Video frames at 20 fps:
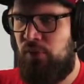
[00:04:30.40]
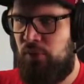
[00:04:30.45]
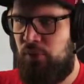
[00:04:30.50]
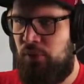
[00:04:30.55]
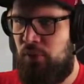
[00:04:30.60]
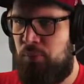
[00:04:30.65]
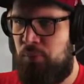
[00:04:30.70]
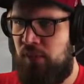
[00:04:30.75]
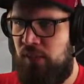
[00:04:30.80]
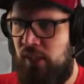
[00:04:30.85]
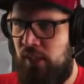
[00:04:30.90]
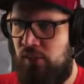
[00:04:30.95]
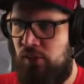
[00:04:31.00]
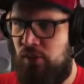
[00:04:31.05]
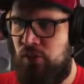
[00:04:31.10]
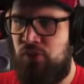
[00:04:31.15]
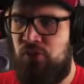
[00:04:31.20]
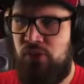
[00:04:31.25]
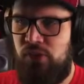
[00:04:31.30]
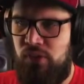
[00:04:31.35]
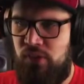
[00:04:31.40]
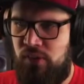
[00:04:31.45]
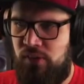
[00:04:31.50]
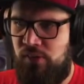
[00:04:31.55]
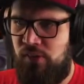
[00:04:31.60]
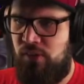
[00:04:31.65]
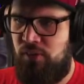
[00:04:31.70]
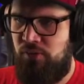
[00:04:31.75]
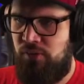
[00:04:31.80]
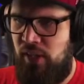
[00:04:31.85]
which will protect you for
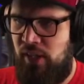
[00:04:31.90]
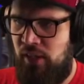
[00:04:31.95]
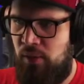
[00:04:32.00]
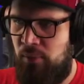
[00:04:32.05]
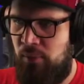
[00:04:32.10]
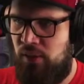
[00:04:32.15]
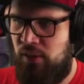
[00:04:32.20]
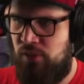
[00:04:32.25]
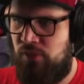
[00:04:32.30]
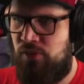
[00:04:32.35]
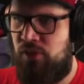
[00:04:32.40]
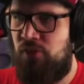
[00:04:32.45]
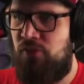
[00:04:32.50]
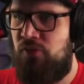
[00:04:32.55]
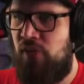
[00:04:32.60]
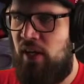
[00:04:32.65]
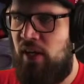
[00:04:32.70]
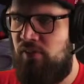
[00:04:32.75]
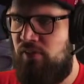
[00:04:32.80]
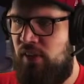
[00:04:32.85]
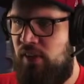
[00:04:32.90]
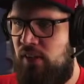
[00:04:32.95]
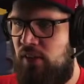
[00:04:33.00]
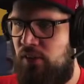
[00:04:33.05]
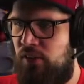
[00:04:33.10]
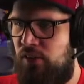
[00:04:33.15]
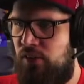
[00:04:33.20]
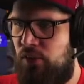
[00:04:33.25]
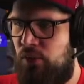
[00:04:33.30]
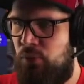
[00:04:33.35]
toxic environments for 5
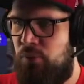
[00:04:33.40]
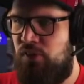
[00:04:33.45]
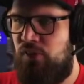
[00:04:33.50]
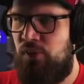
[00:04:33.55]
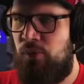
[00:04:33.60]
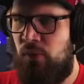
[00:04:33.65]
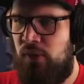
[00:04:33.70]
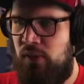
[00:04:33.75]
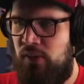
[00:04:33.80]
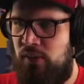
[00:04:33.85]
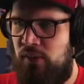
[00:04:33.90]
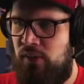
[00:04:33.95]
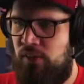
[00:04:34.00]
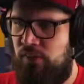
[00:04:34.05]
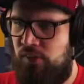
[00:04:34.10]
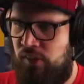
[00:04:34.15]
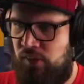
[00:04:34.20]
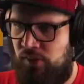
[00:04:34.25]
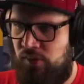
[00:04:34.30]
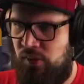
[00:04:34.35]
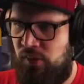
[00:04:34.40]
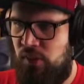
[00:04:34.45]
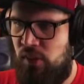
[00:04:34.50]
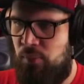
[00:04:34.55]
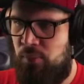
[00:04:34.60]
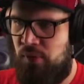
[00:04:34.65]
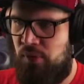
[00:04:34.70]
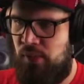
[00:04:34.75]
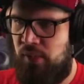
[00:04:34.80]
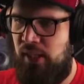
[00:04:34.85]
nanotubes, 160
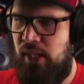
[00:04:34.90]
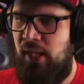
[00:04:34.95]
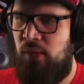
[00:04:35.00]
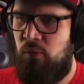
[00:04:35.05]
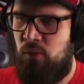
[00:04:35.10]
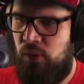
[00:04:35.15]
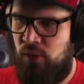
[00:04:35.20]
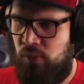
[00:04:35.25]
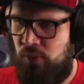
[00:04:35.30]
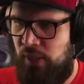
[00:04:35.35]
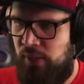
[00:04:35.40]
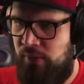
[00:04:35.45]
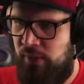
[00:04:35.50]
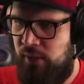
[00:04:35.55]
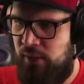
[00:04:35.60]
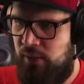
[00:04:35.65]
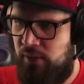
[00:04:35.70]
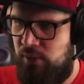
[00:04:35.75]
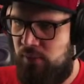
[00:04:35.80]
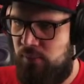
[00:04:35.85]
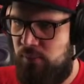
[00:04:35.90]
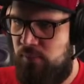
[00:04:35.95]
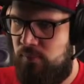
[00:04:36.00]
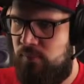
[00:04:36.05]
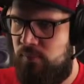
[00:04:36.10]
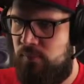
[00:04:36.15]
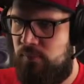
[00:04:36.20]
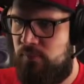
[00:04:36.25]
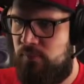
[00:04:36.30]
copper and 1 wiring loom.